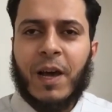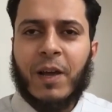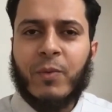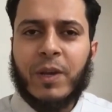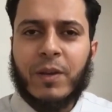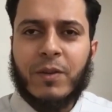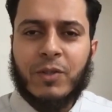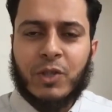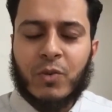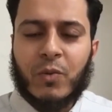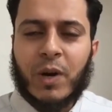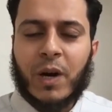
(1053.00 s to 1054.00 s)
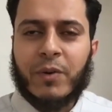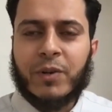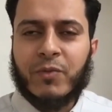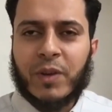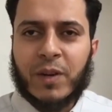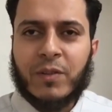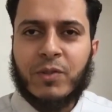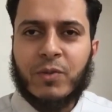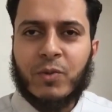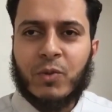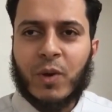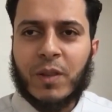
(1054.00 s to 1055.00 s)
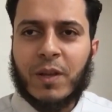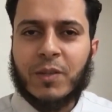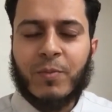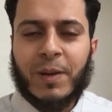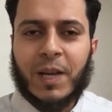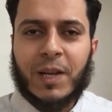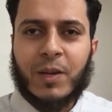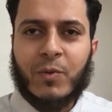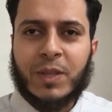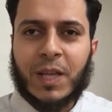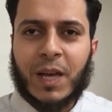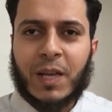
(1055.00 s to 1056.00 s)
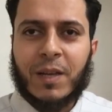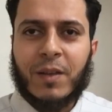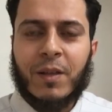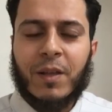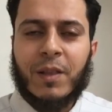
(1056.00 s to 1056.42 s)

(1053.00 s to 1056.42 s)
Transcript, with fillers: and we show our gratitude to Allah subhanahu wa ta'ala